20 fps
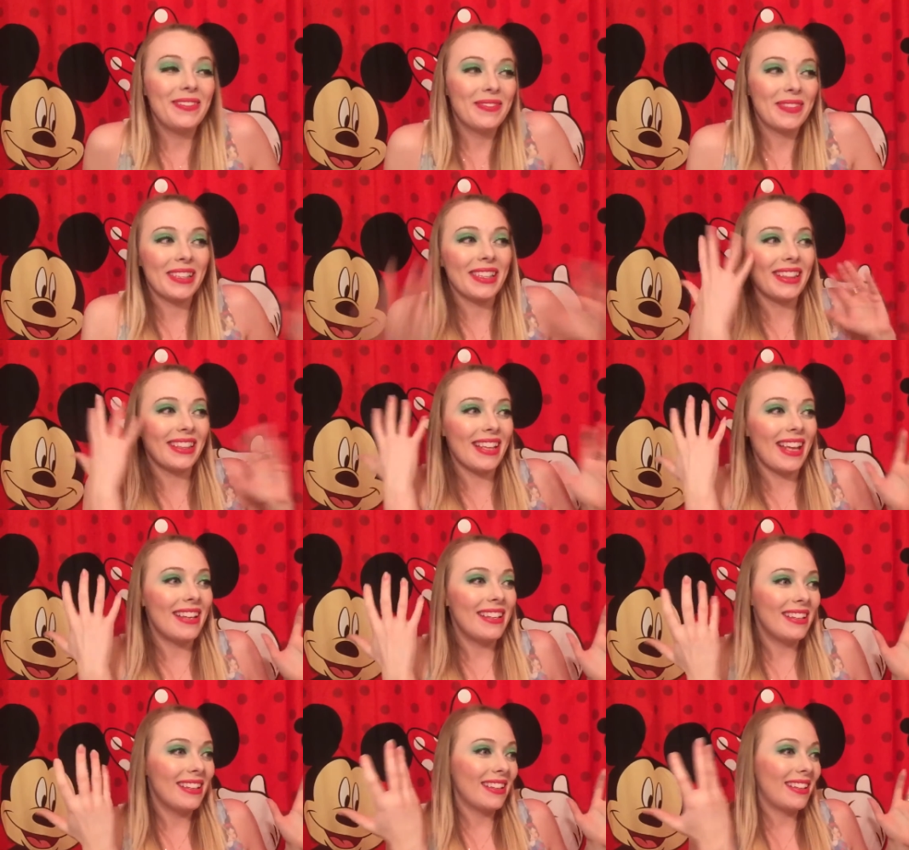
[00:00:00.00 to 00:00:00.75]
And, we're,
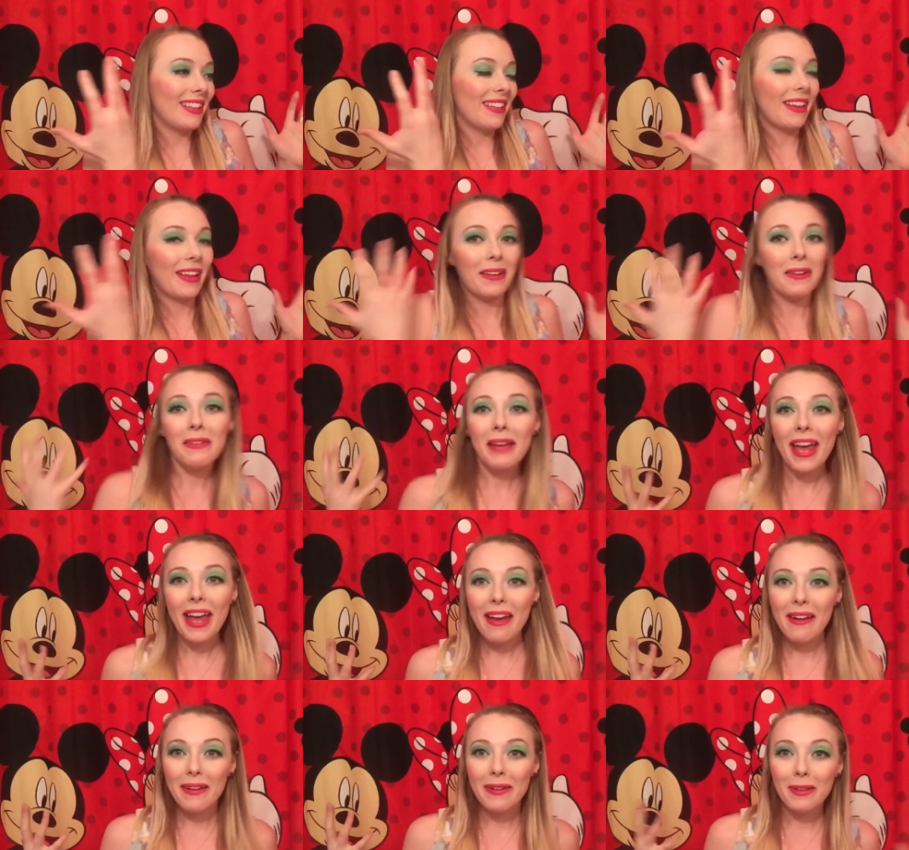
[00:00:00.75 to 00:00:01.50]
and they're like,
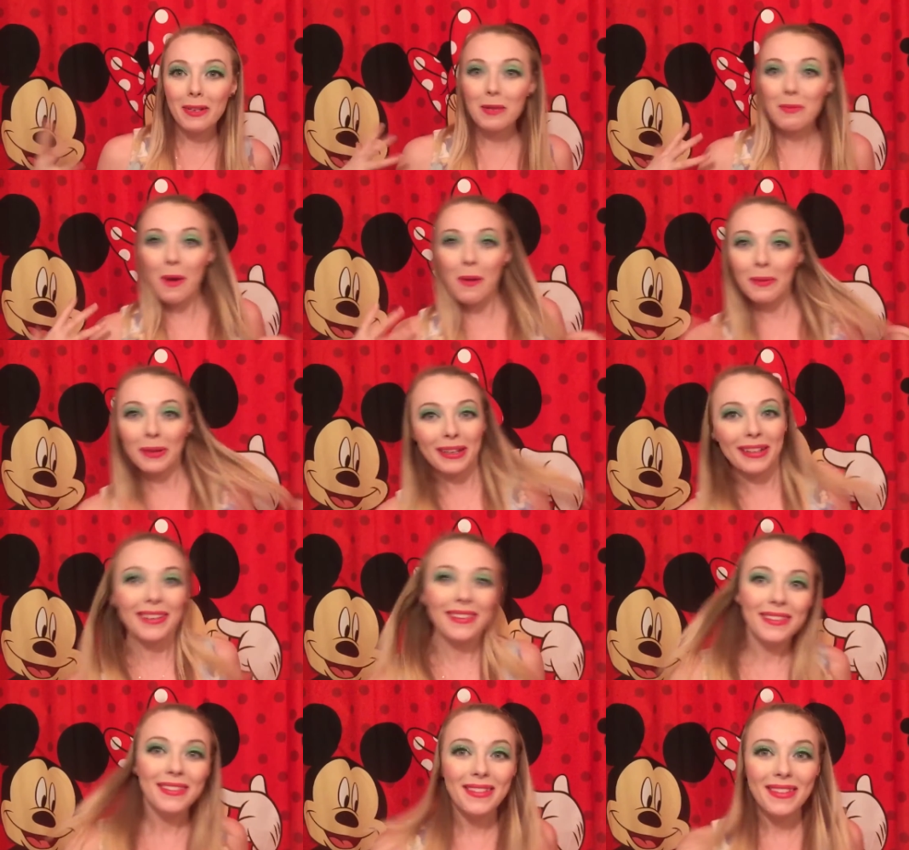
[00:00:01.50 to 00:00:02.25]
okay, Ariel, come on, we're
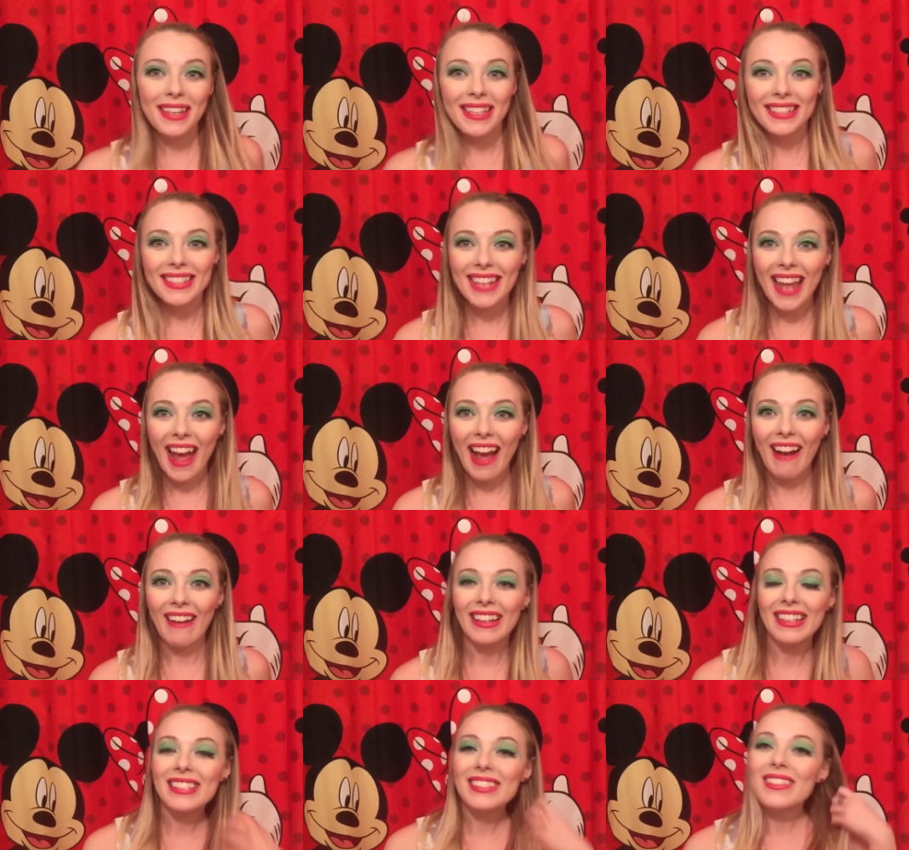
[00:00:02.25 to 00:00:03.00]
gonna go do this now
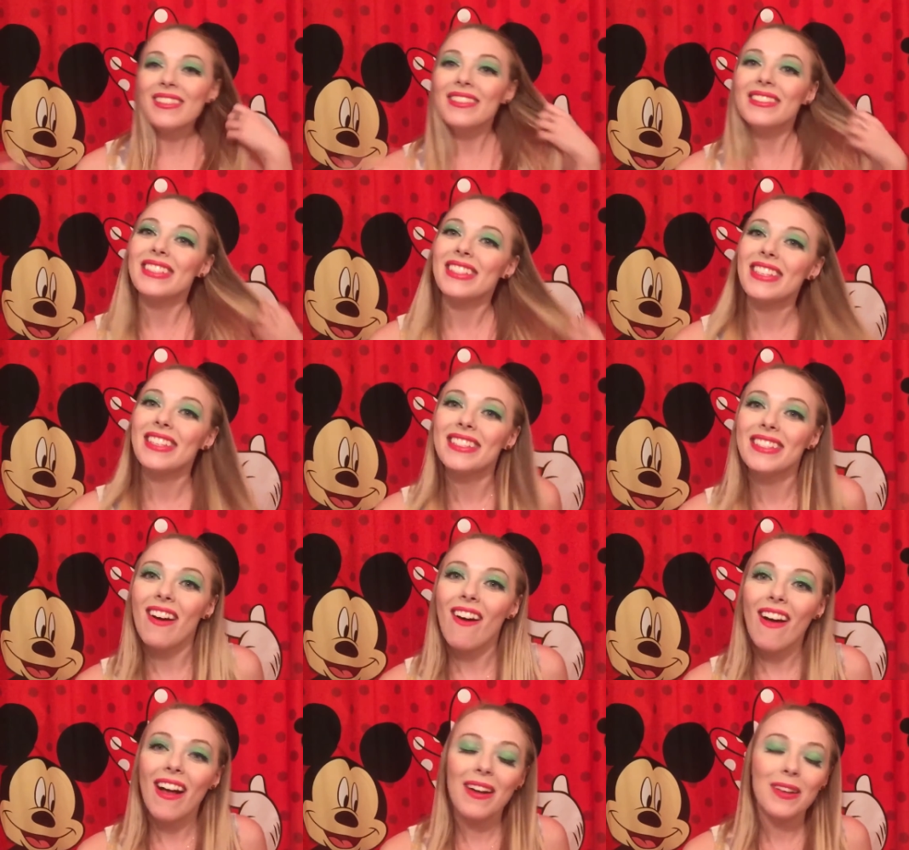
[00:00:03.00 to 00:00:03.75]
now, let's go into the
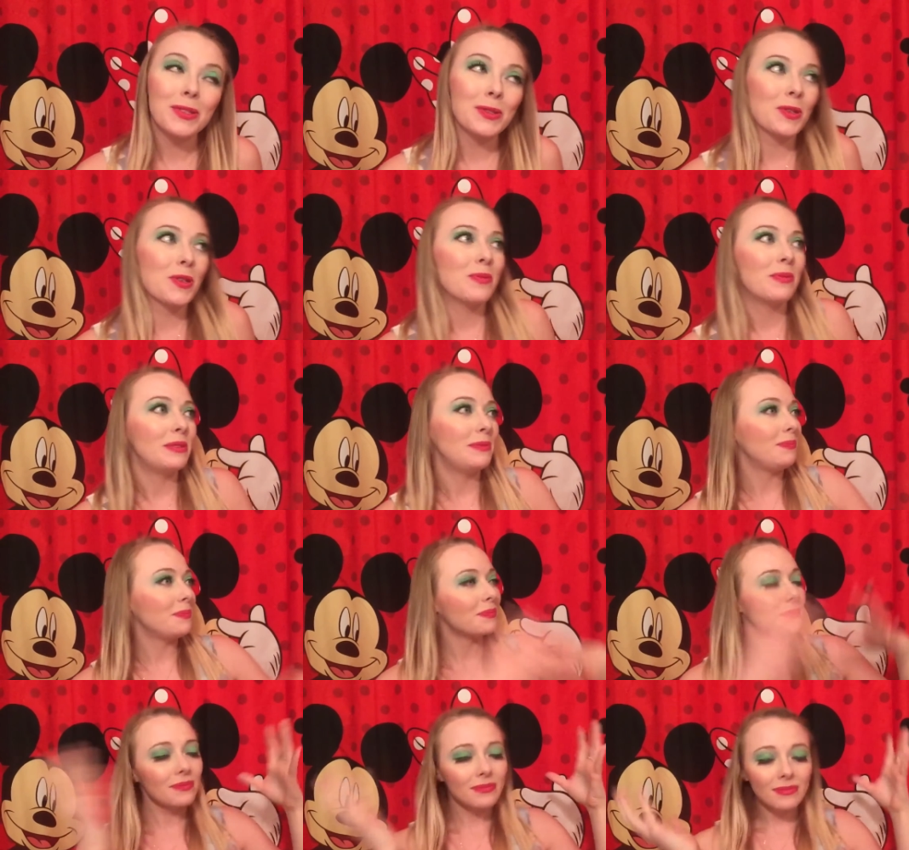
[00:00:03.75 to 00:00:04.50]
dollhouse room and